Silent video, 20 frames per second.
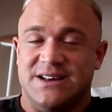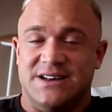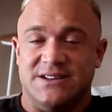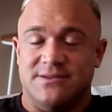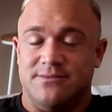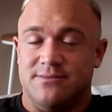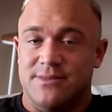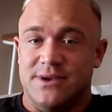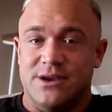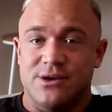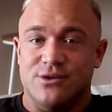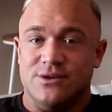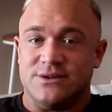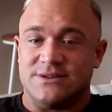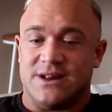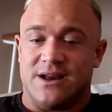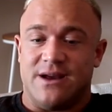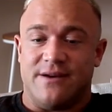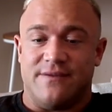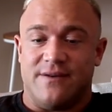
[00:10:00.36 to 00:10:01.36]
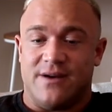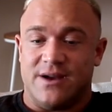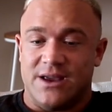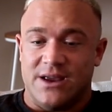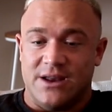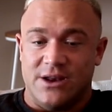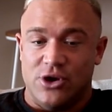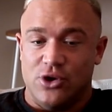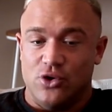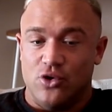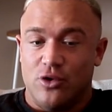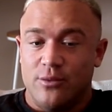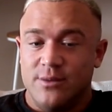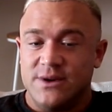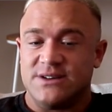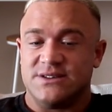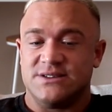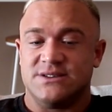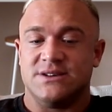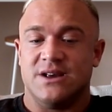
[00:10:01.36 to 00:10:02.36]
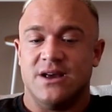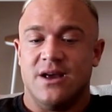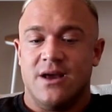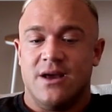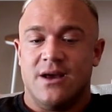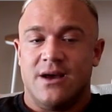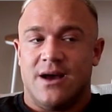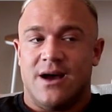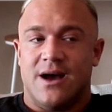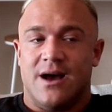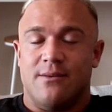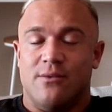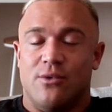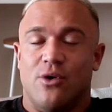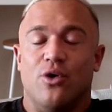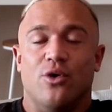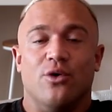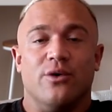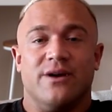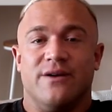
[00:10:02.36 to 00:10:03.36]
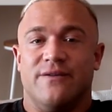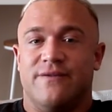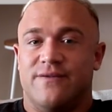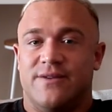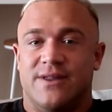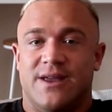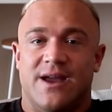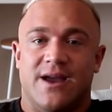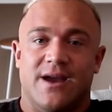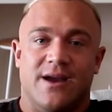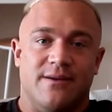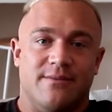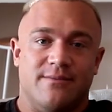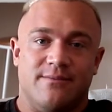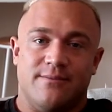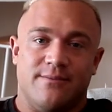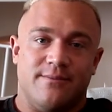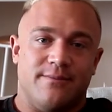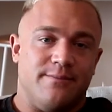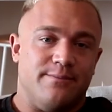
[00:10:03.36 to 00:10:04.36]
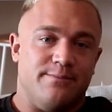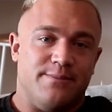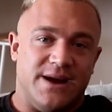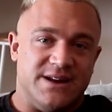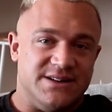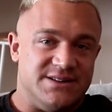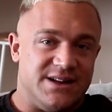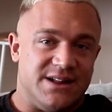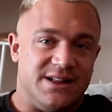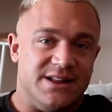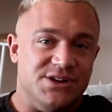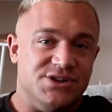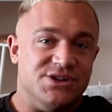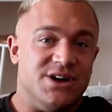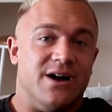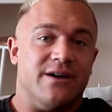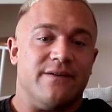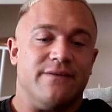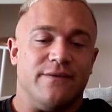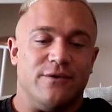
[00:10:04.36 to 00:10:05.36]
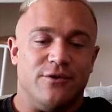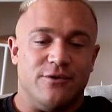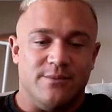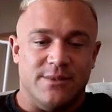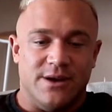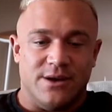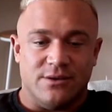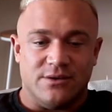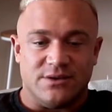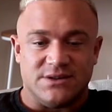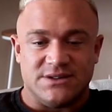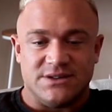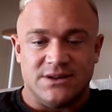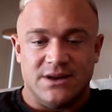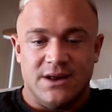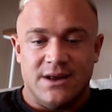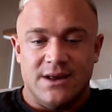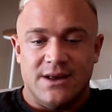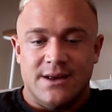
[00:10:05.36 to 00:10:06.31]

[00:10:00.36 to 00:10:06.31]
these meals are fucking enormous, or if they're basically junk food meals.